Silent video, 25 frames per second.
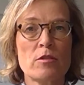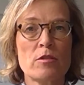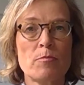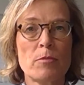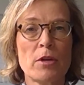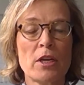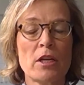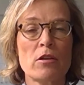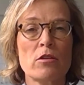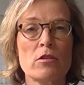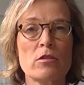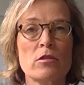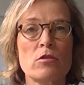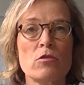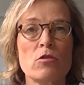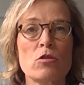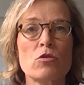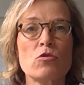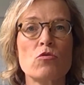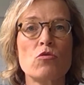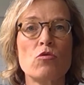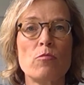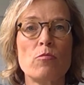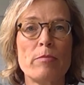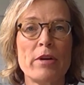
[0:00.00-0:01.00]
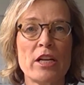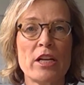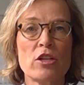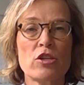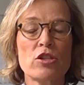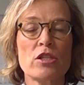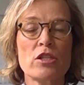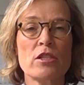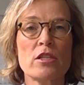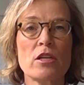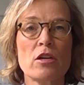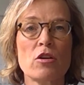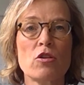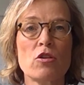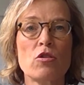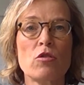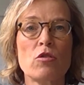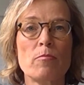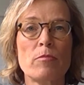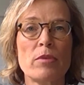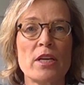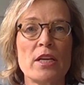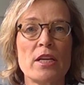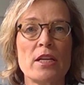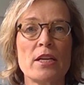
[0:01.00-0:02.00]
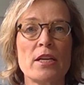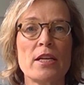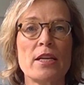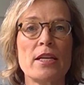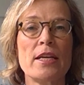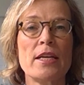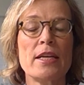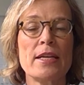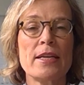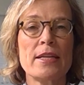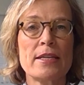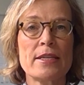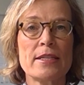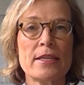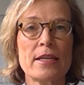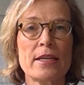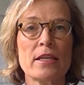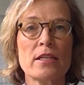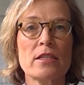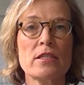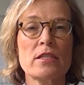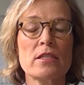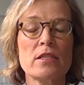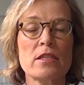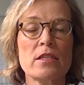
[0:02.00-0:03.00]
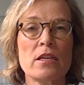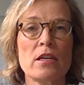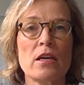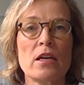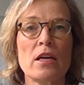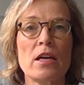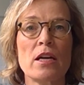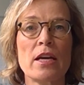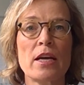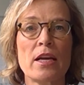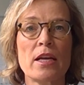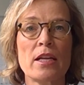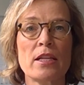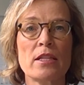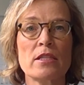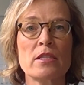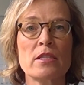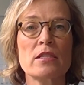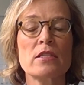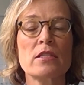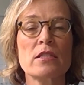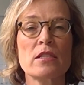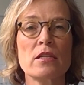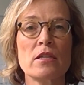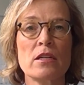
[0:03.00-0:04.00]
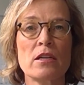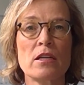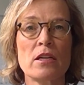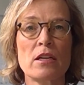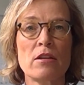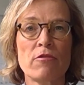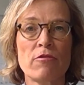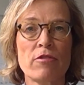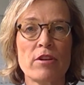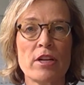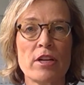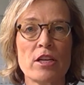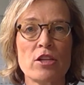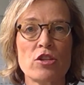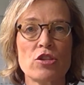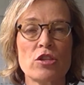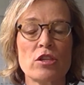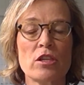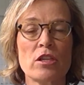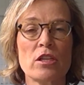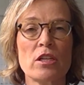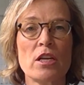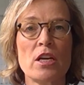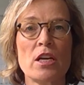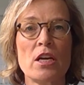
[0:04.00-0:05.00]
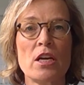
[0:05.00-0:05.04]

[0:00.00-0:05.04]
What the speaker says: because not all pensions are completely indexed against inflation.